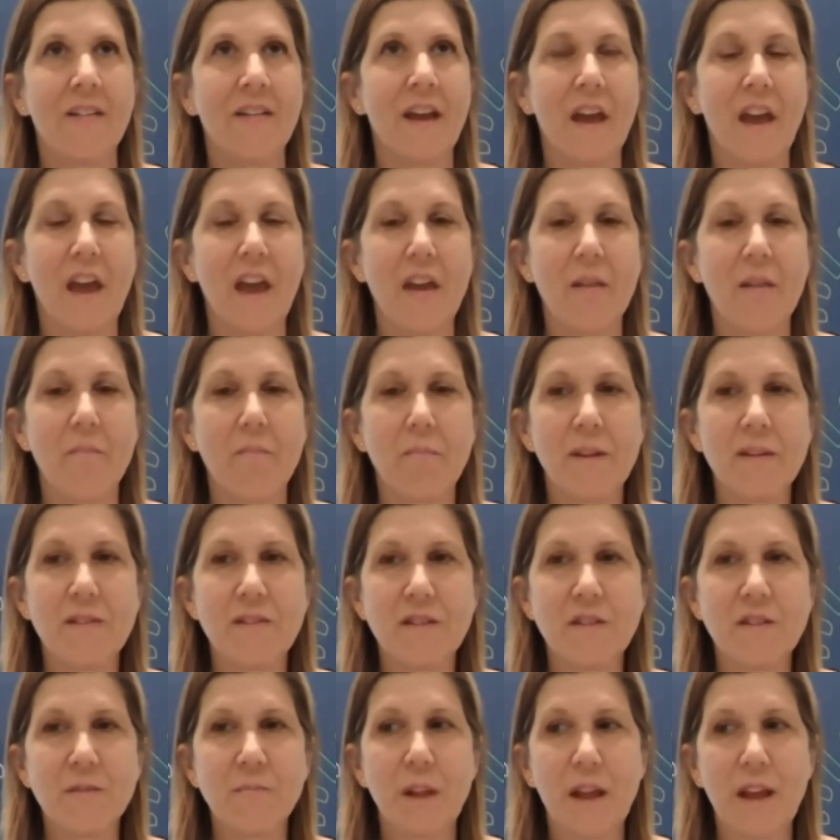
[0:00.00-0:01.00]
and,
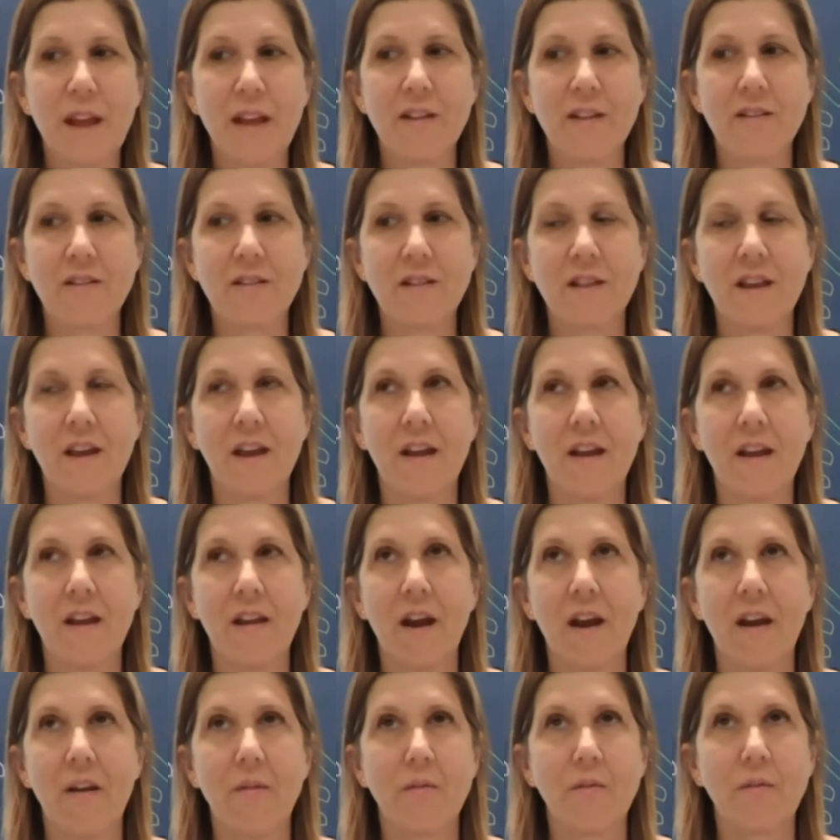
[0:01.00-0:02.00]
business plans they
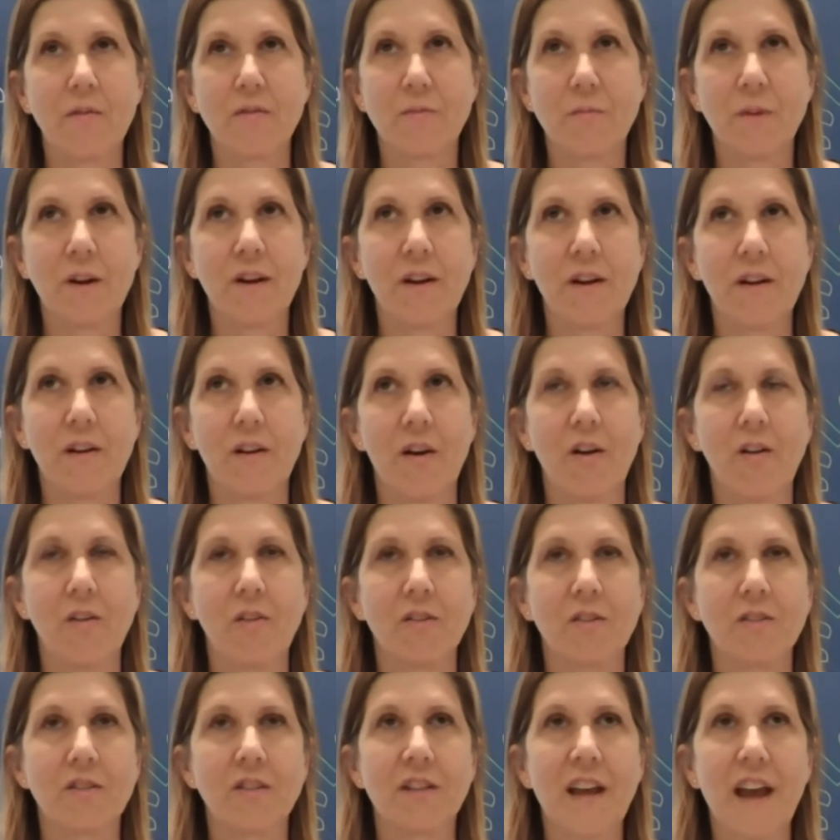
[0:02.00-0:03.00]
i was reading an
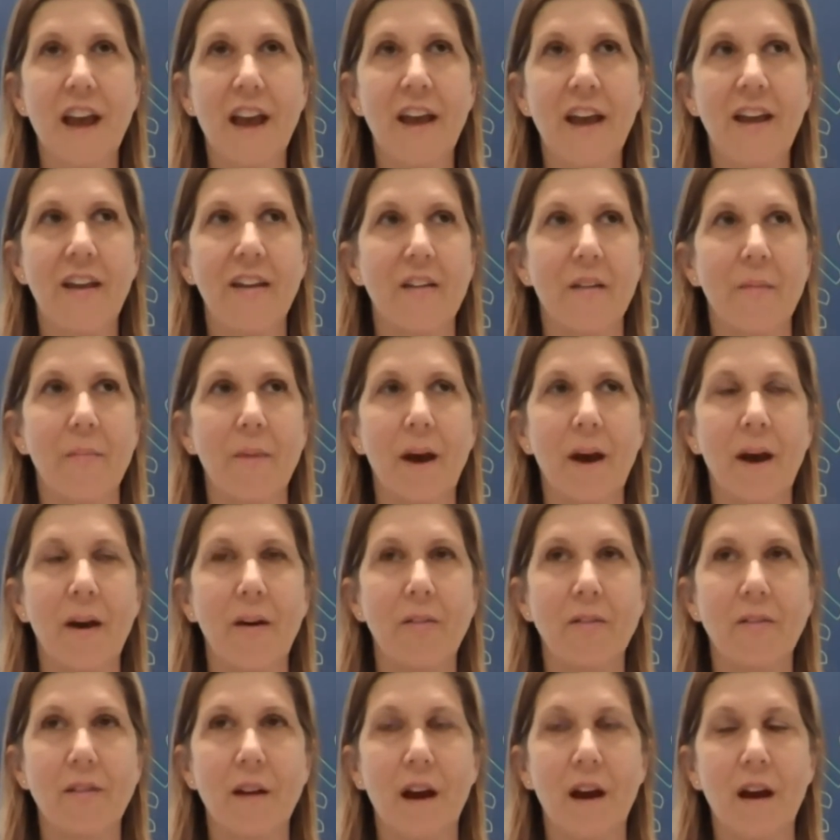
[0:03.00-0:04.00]
article today
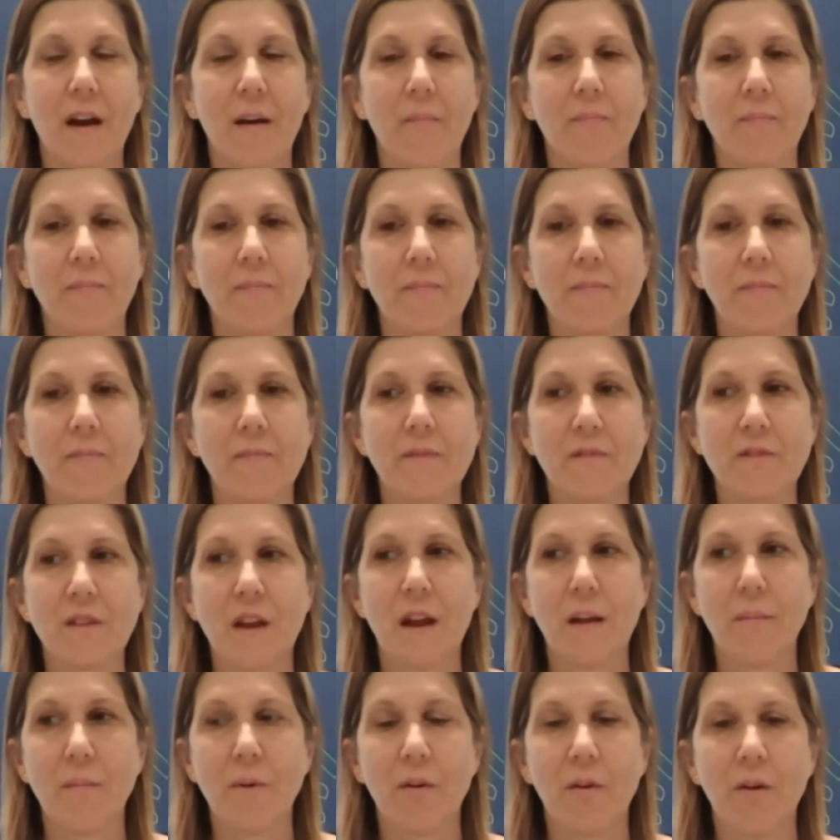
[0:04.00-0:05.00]
about um,
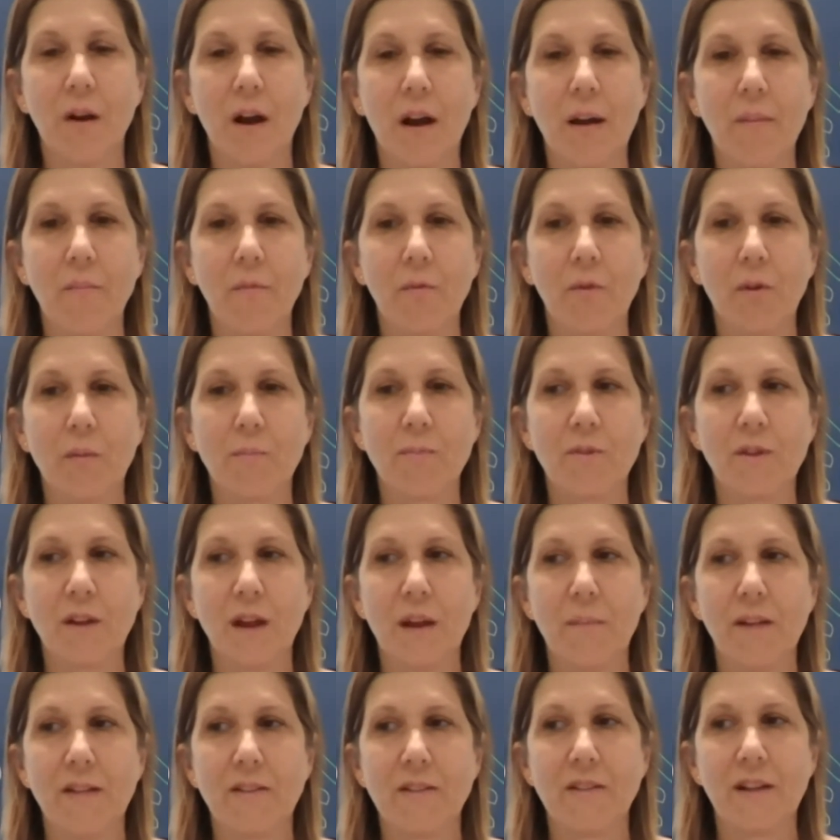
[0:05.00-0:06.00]
cybercrime groups
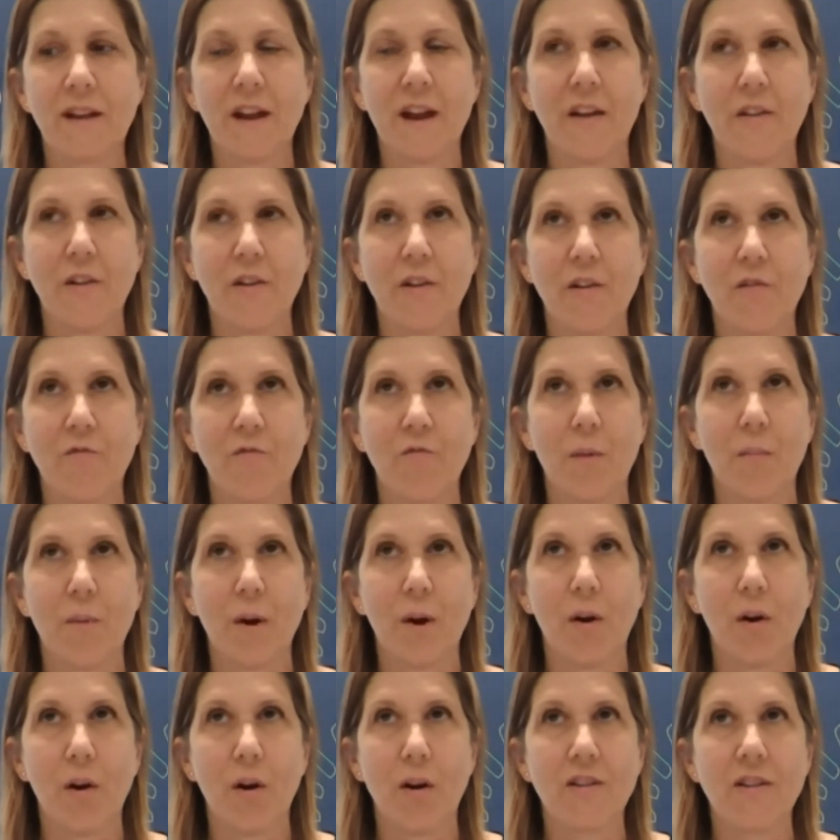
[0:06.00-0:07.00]
coming together to form
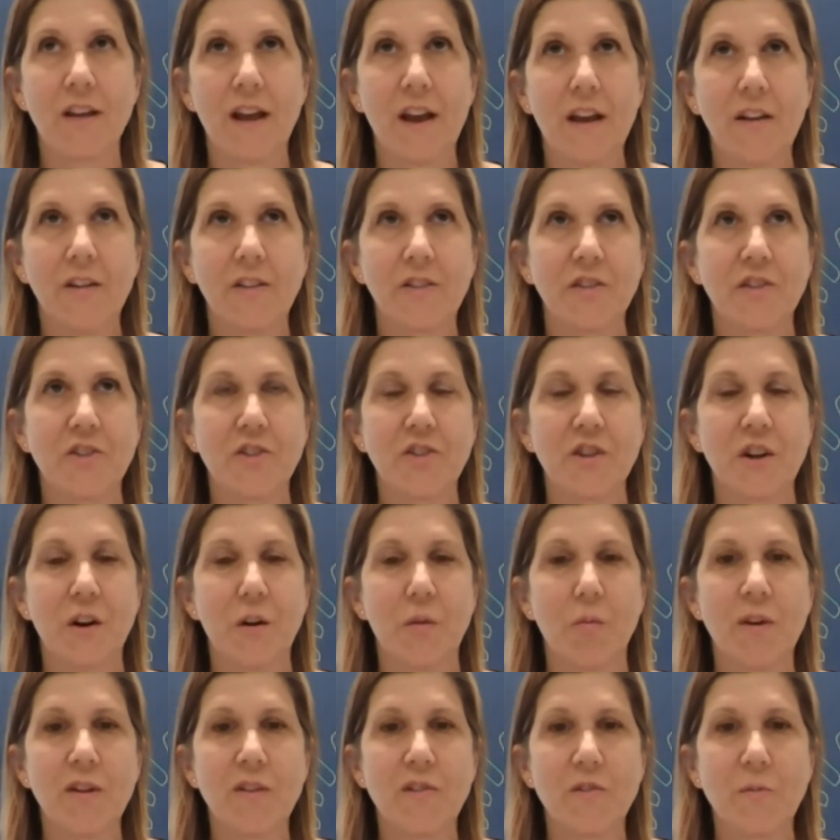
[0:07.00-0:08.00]
a cartel to share
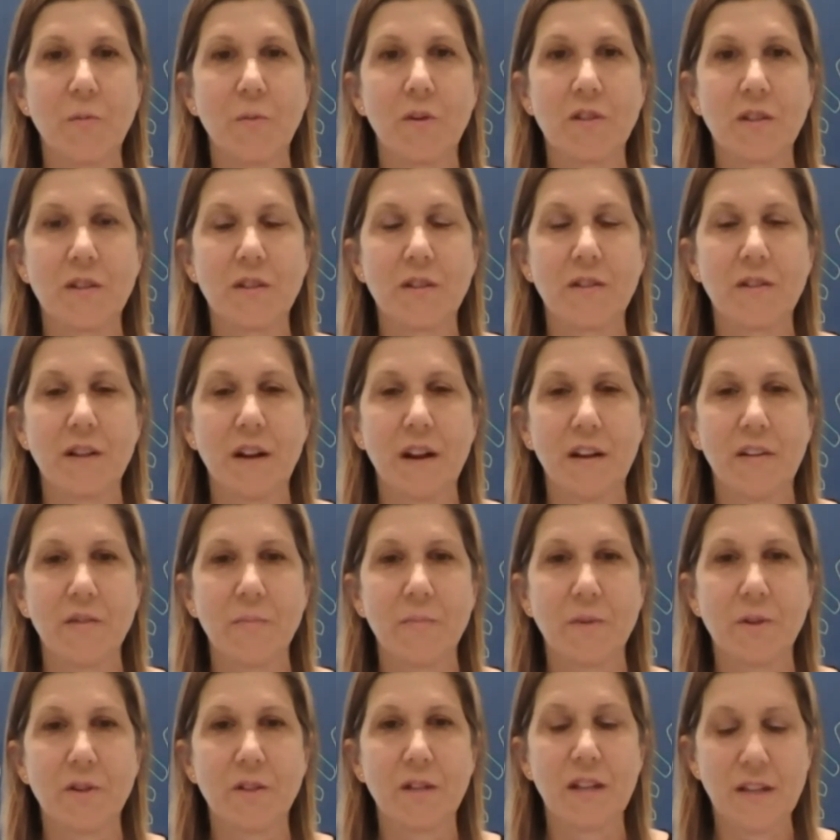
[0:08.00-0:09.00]
resources and
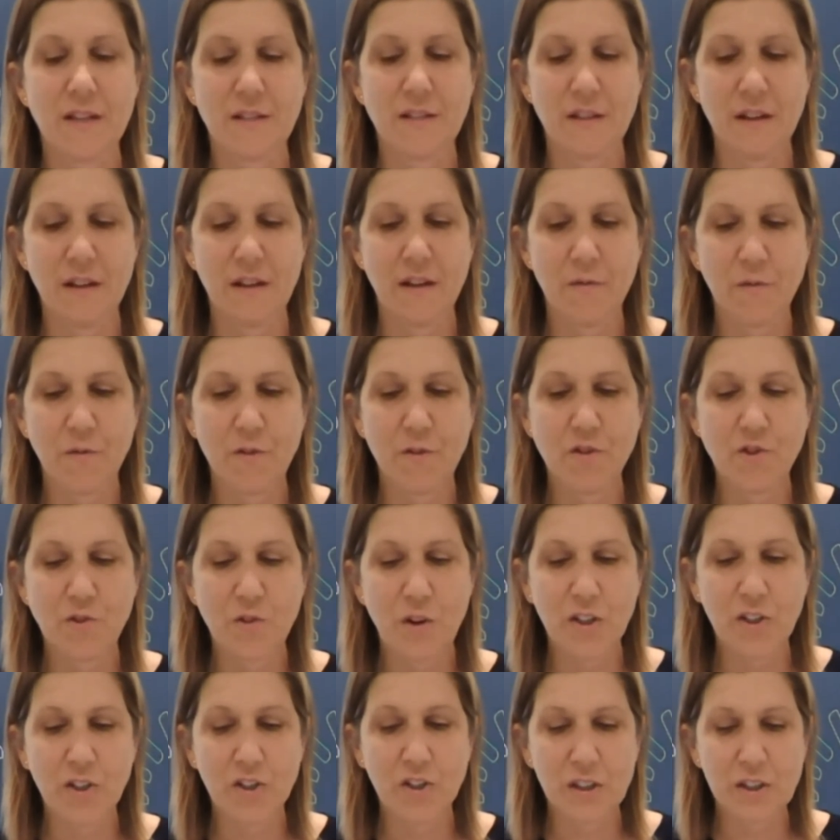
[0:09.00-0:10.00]
expertise and
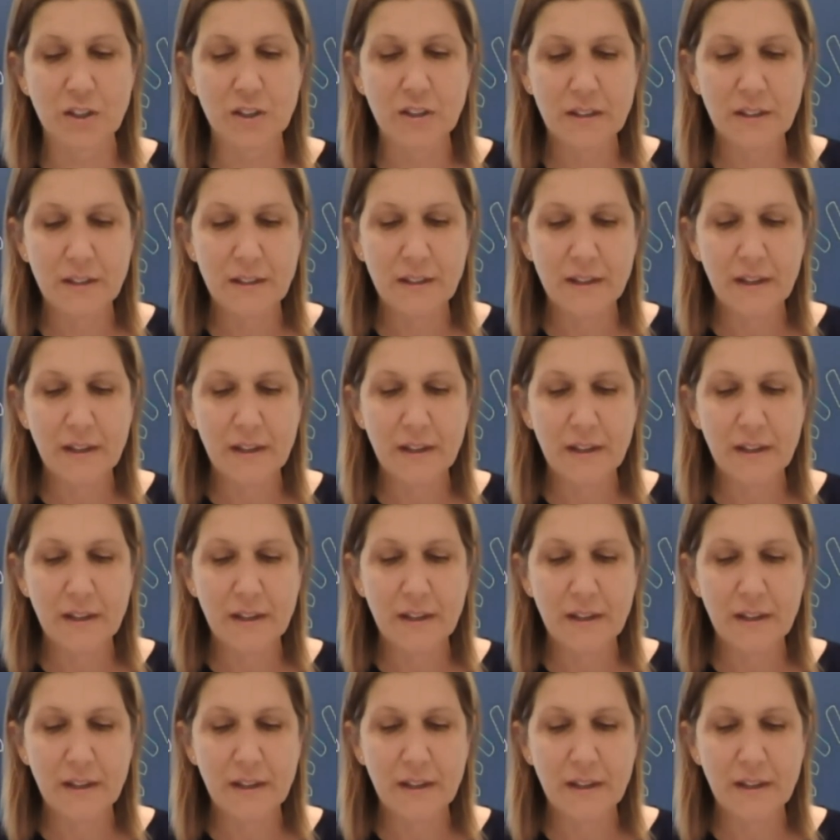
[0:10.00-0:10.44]
infrastructure.